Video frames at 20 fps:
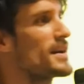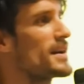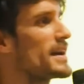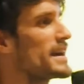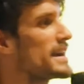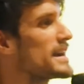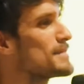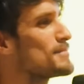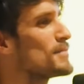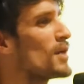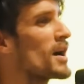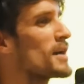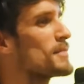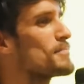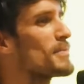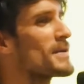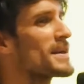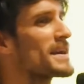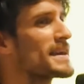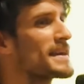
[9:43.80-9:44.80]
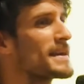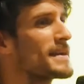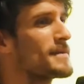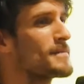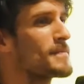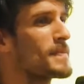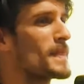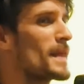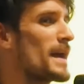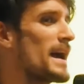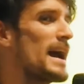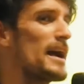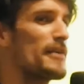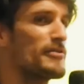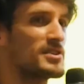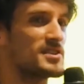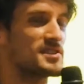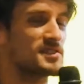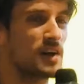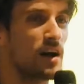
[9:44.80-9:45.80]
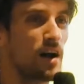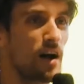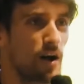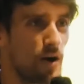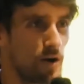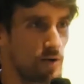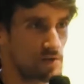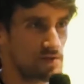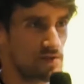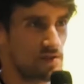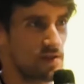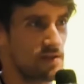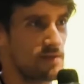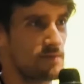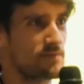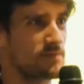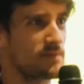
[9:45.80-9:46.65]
It might be Harry Styles.